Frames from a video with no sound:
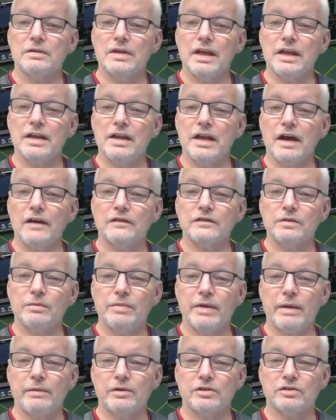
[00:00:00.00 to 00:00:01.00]
enough to
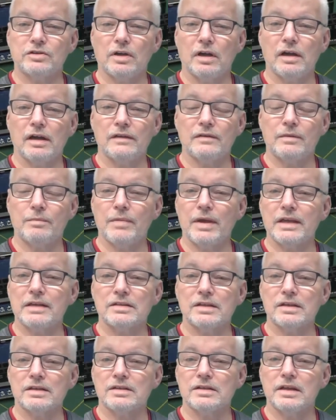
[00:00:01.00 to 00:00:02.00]
be able to drive a basic